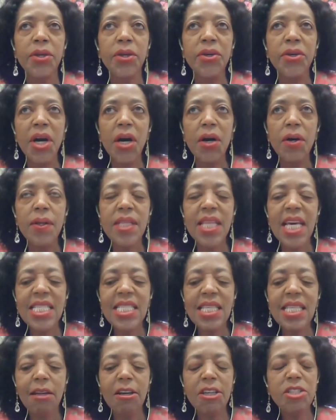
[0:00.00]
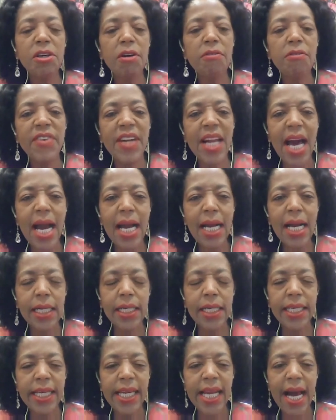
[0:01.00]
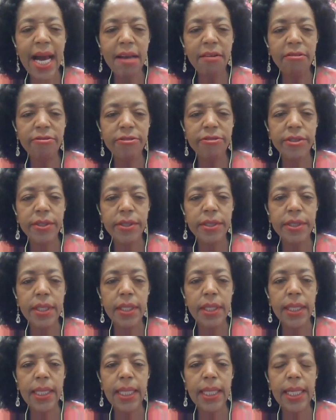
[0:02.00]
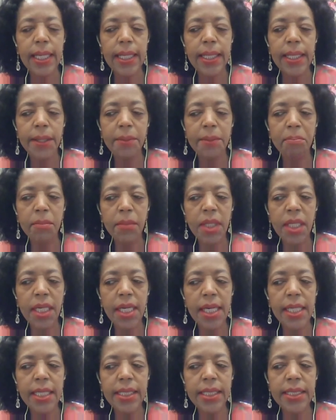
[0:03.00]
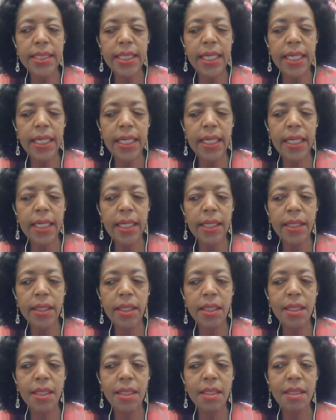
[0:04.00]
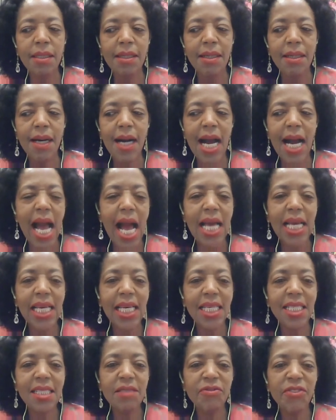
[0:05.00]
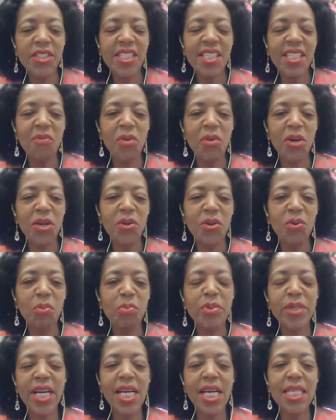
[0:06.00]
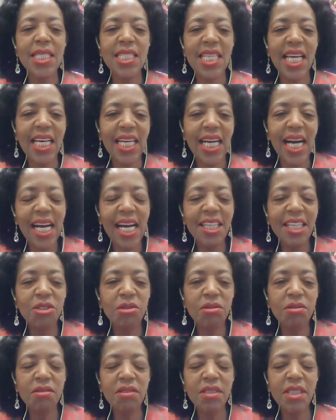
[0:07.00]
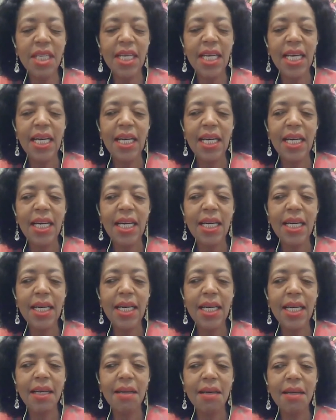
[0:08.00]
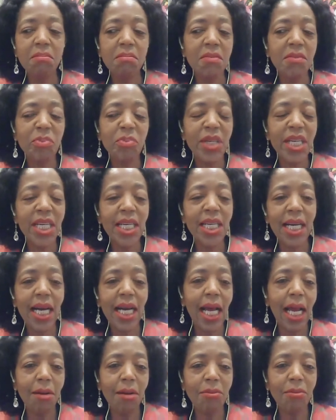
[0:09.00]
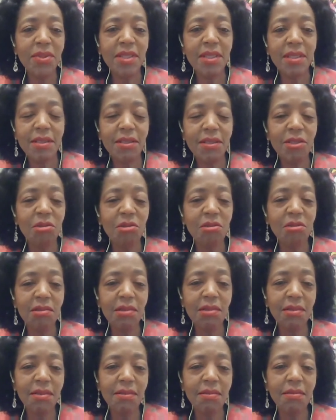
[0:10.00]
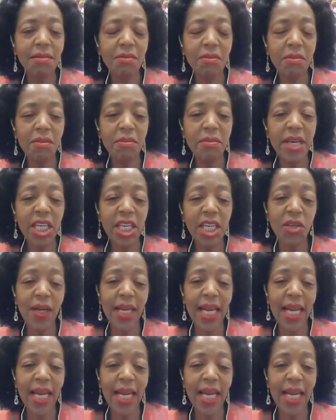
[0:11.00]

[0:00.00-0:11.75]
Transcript: You know, there's a lot of luck in life, um, and uh, I, I guess for someone who prays like I do, uh, prayer helps to make you